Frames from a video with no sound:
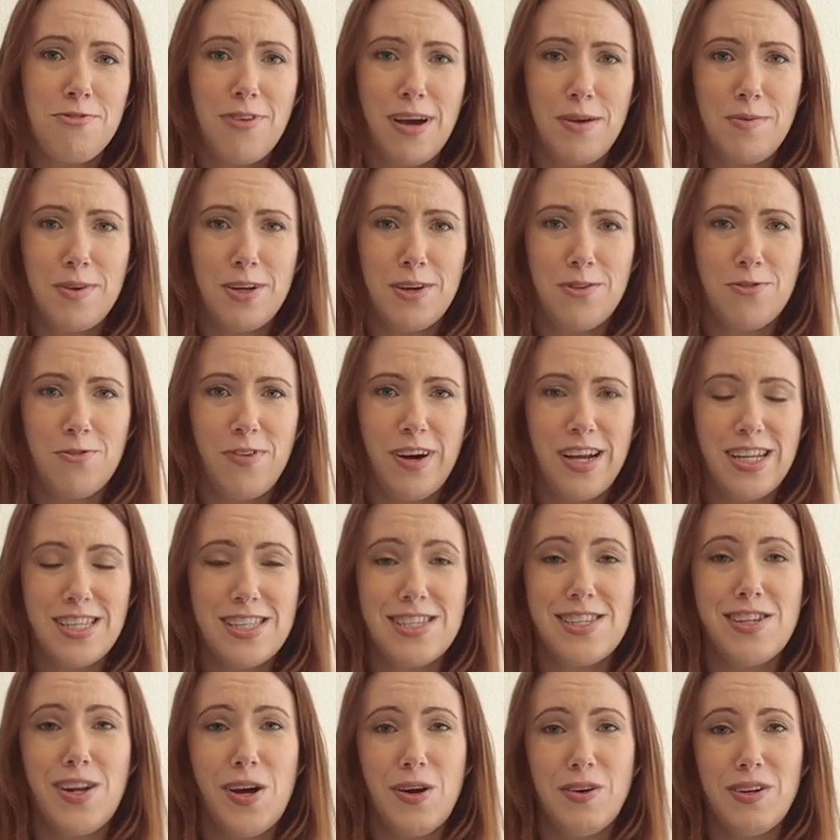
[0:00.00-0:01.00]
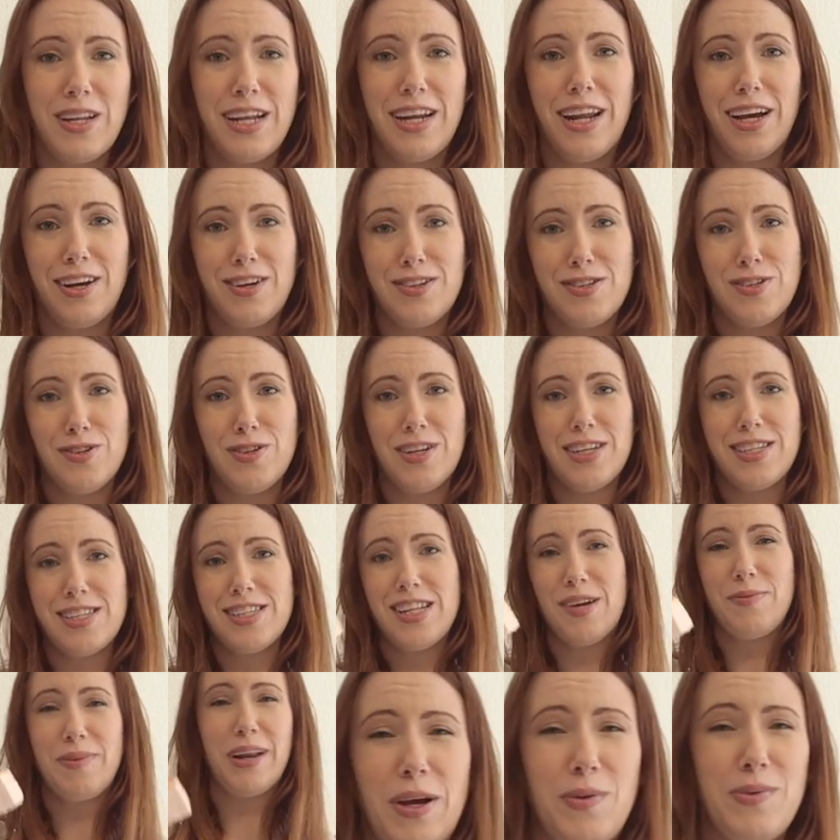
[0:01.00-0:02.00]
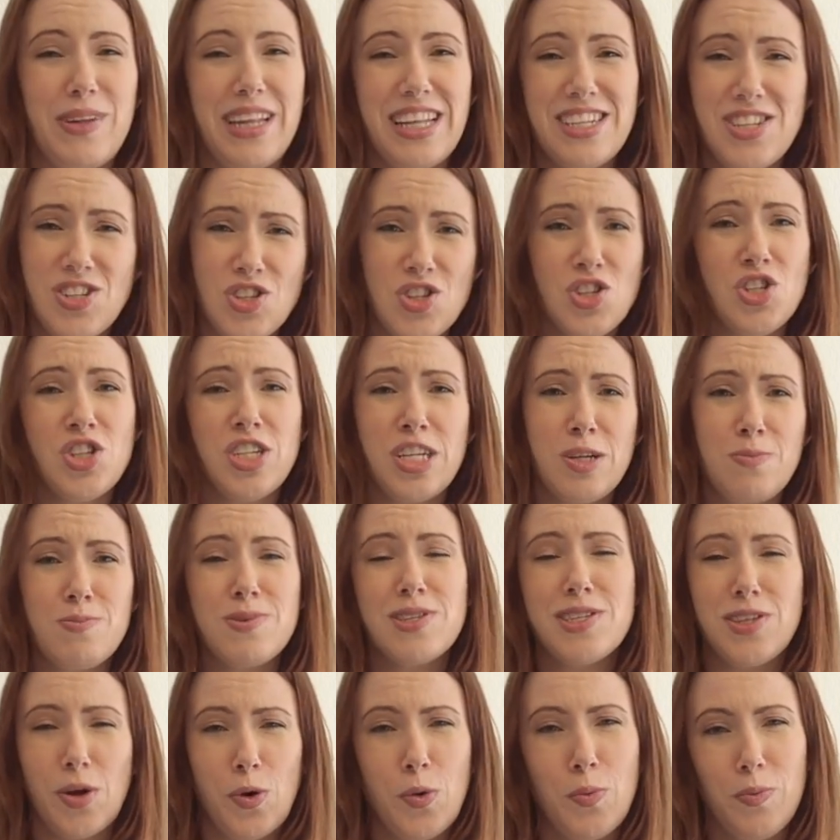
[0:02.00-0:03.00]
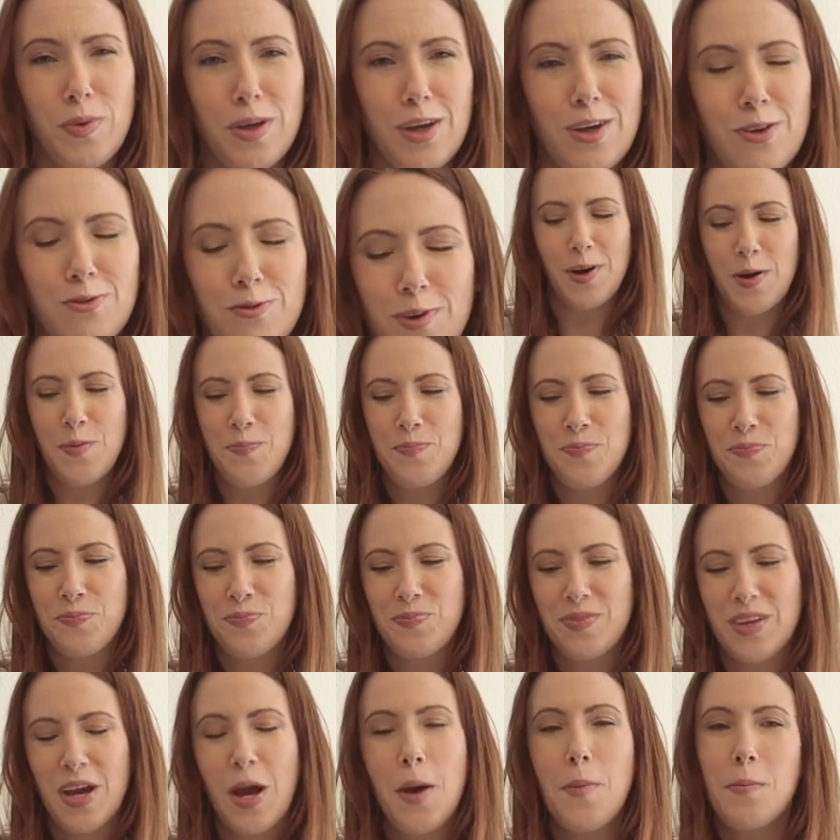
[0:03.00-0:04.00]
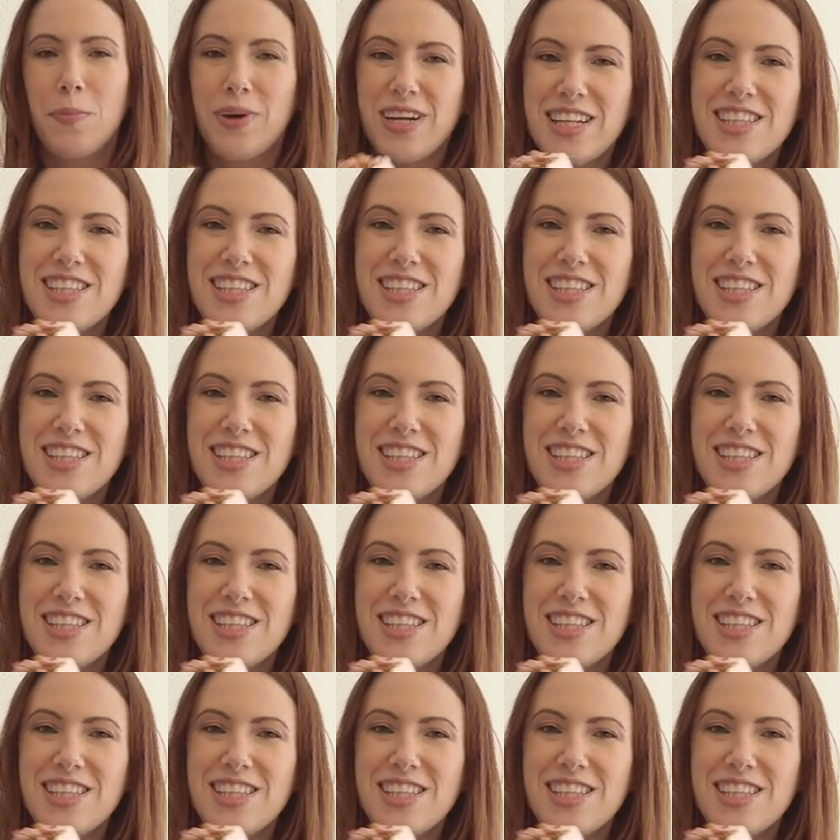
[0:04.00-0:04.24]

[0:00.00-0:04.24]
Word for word: family and friends know that I could do this and they'd be like, well, that's just cheap soap, Eva. But